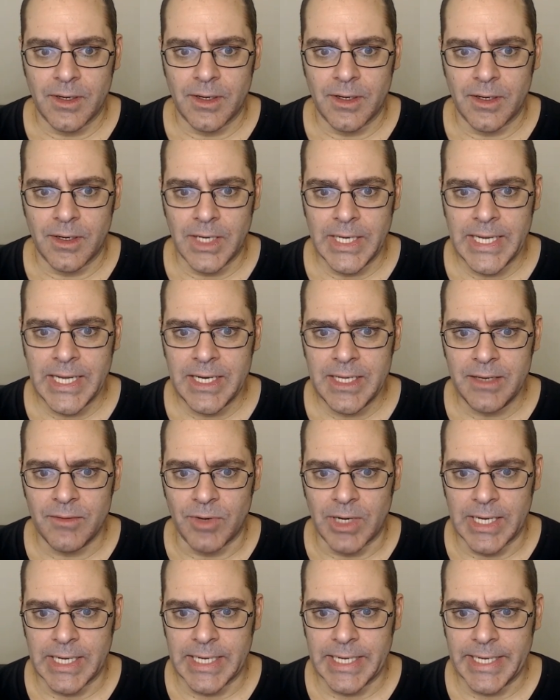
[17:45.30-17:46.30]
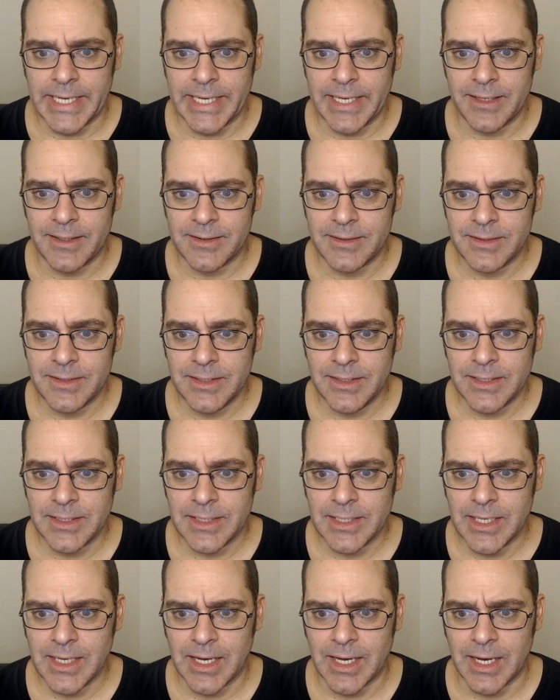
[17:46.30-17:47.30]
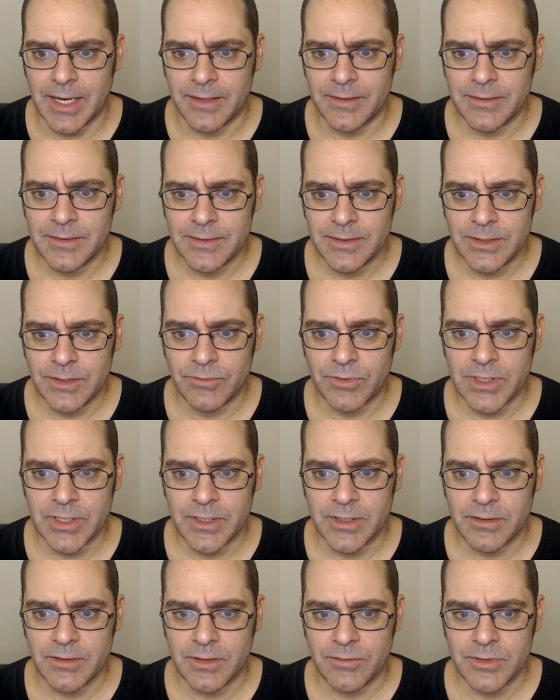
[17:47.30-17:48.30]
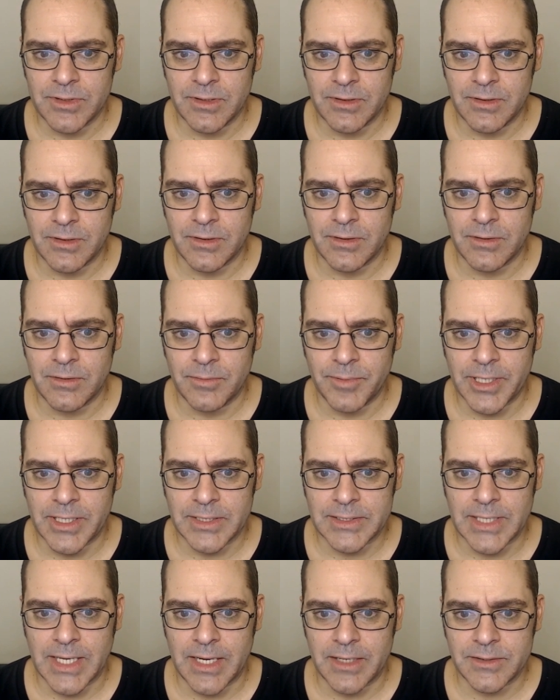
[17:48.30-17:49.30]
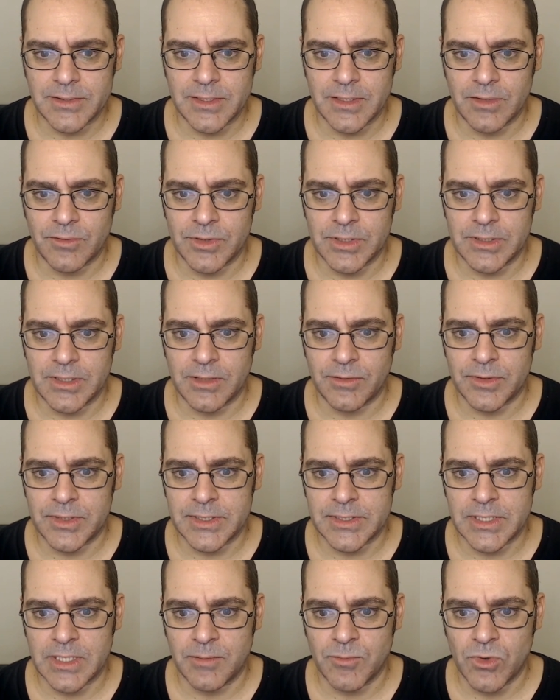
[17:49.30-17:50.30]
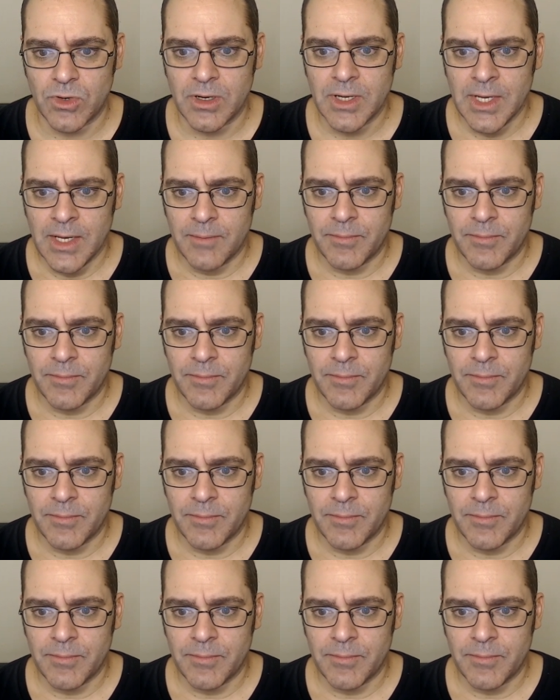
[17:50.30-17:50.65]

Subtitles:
Anyway, yeah, you really don't know what to do because I honestly don't want to deal with this anymore.